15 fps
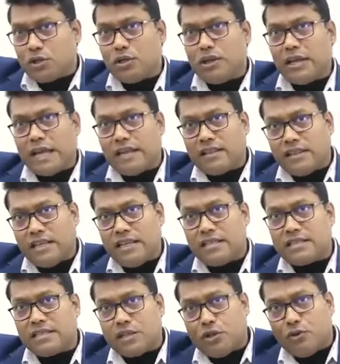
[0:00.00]
like
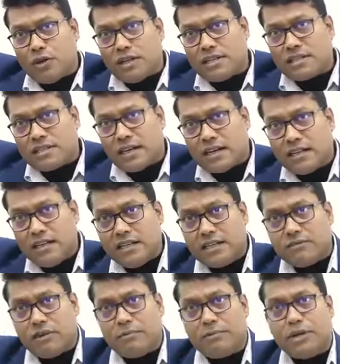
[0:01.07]
this, you are starting
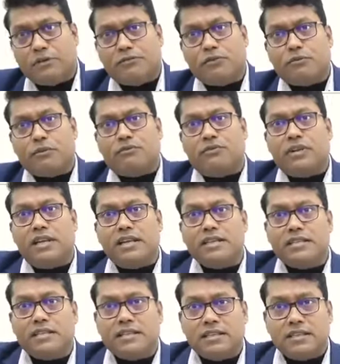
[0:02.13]
development from the
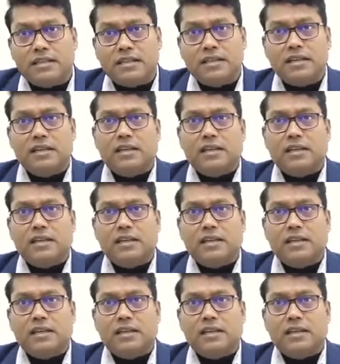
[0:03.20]
village and the